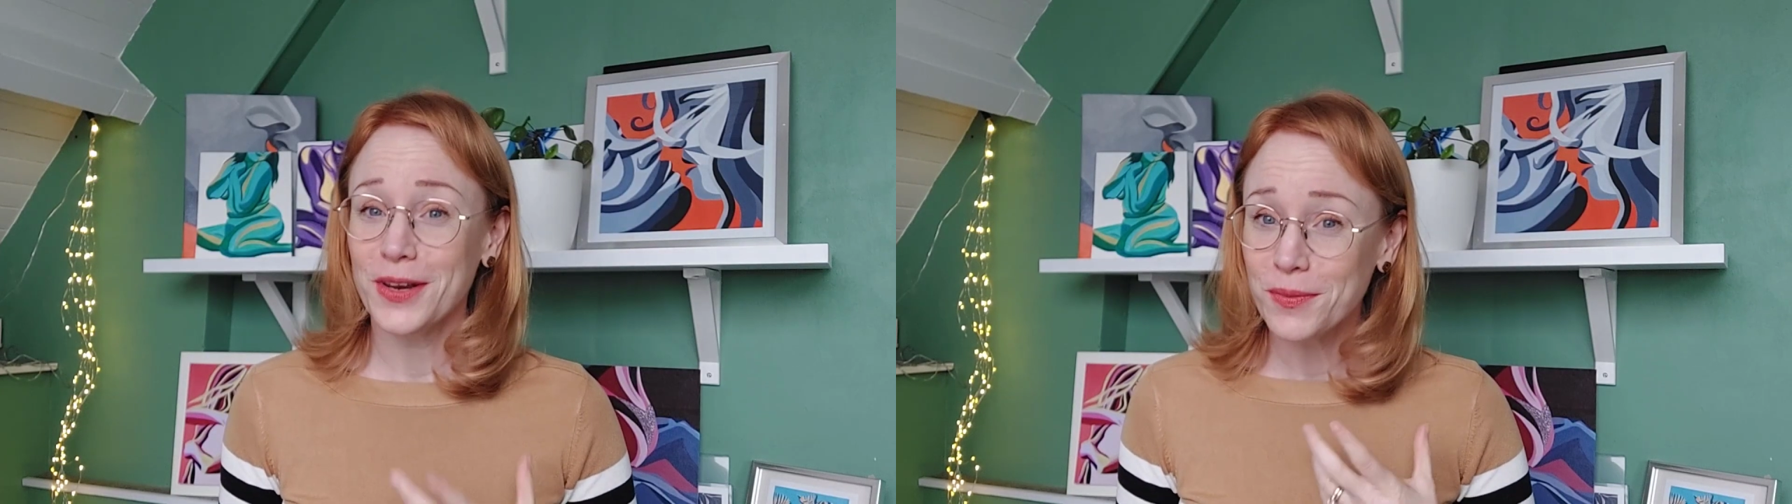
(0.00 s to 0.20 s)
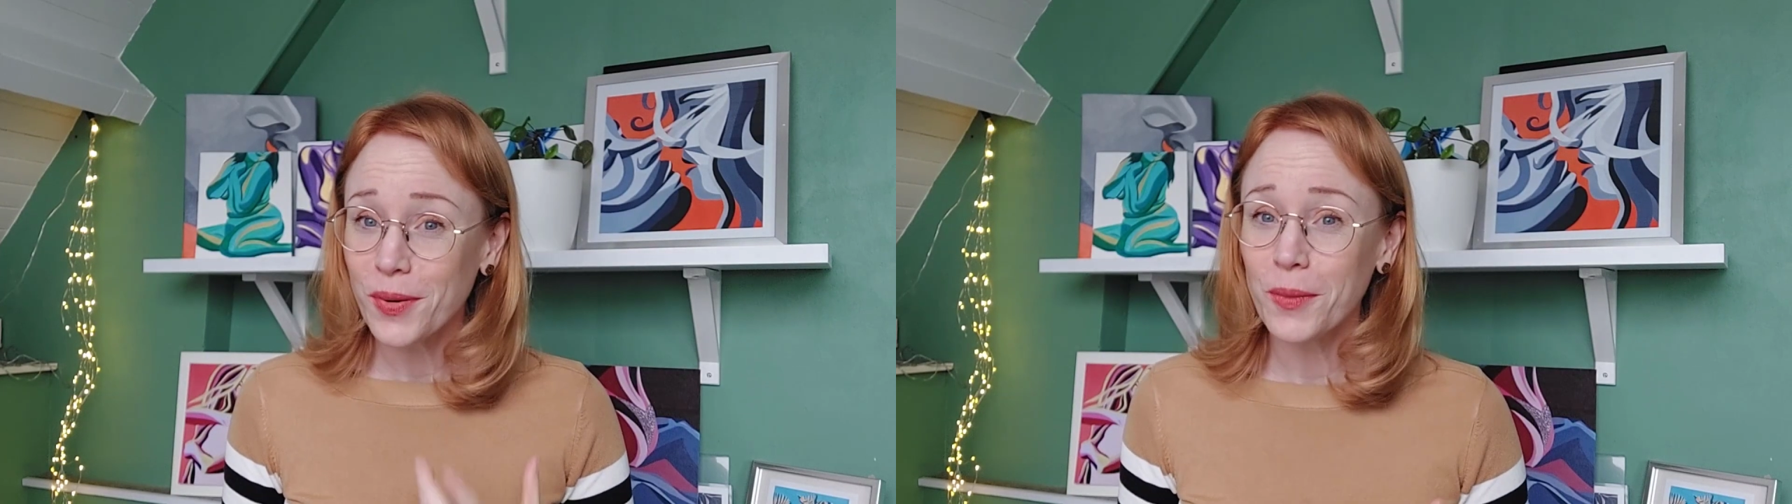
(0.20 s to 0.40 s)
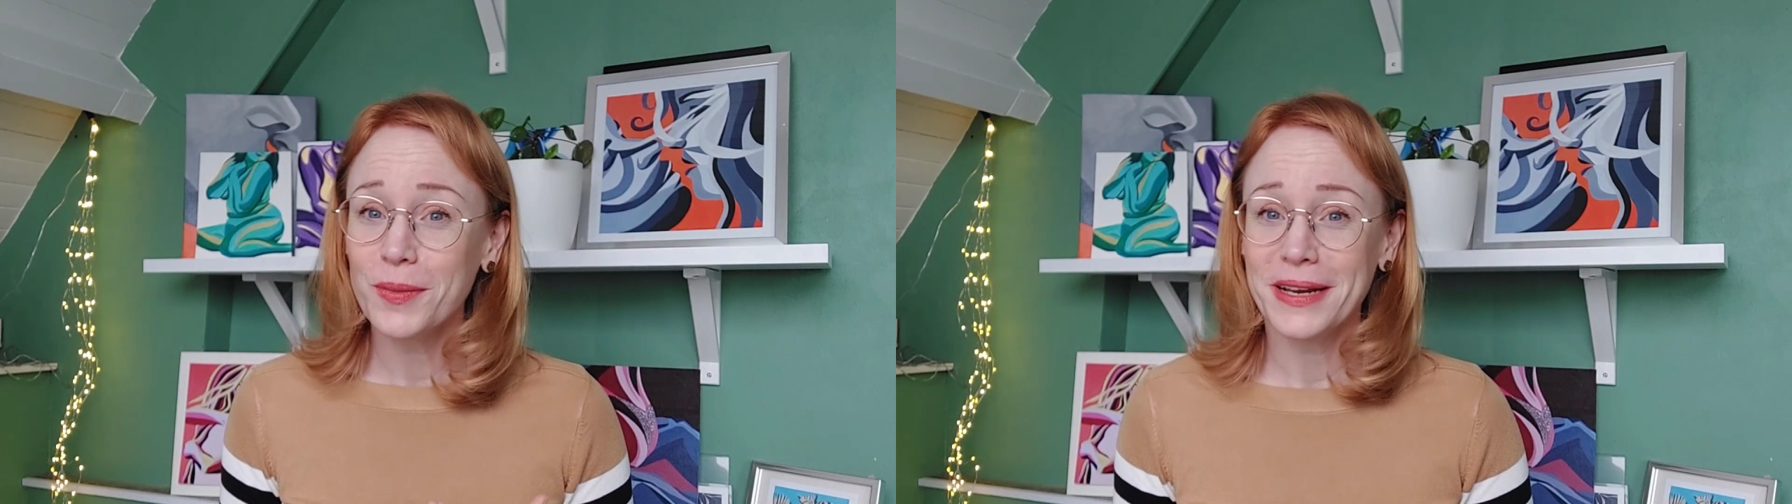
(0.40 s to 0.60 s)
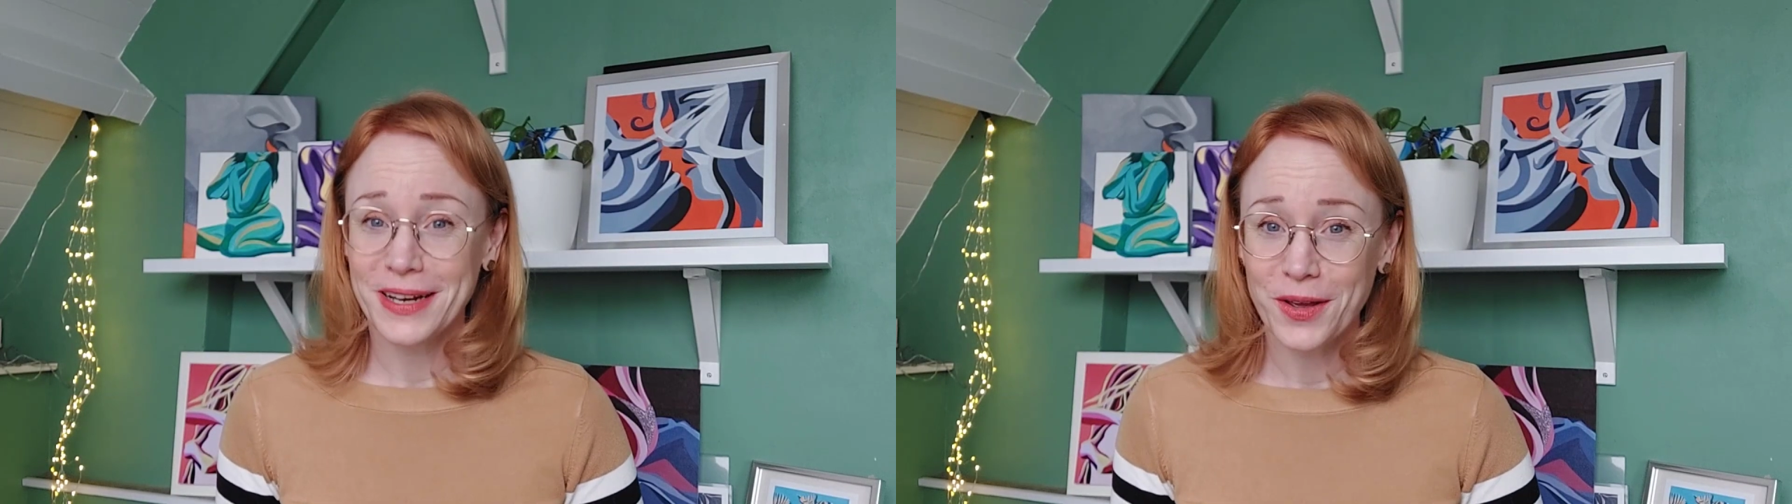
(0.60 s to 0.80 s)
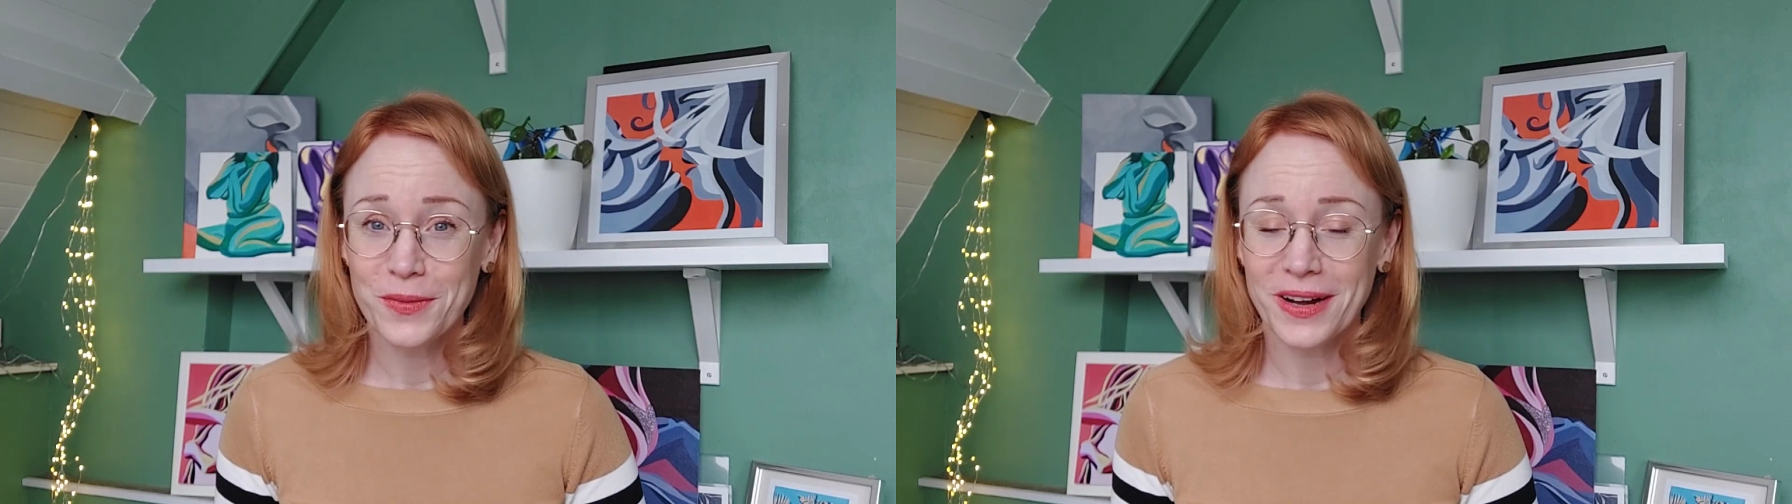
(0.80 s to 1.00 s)
then you probably
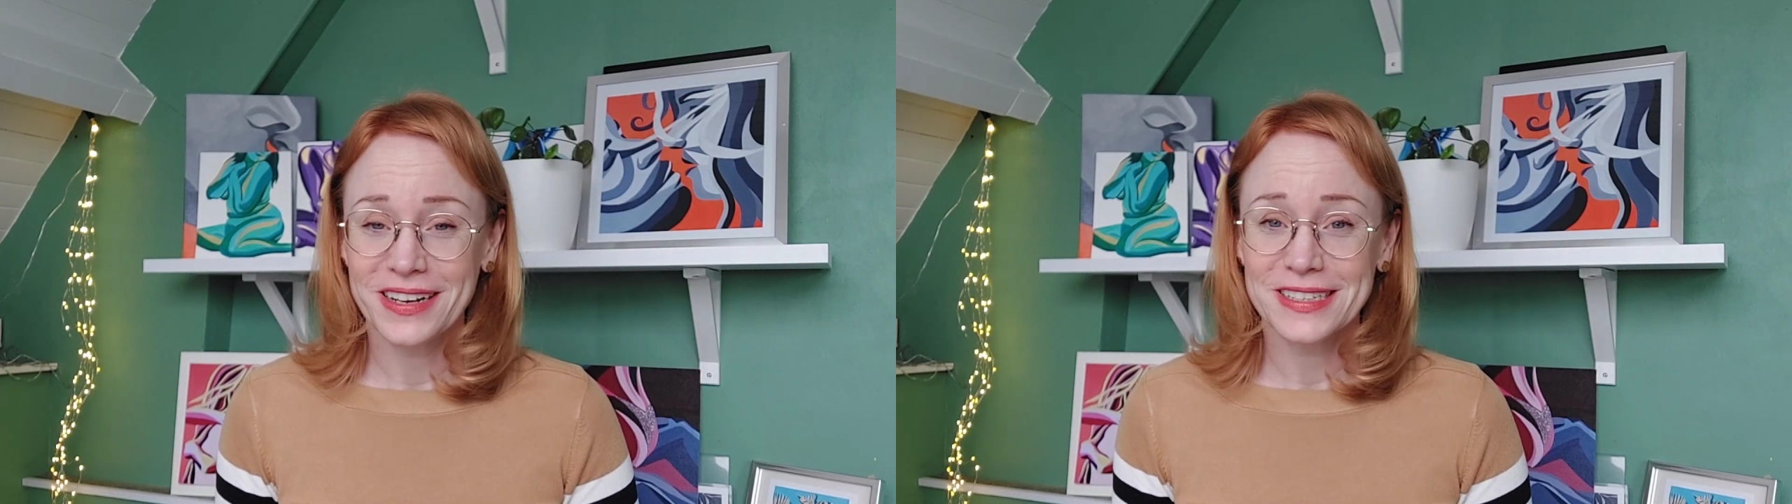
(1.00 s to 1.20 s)
know one,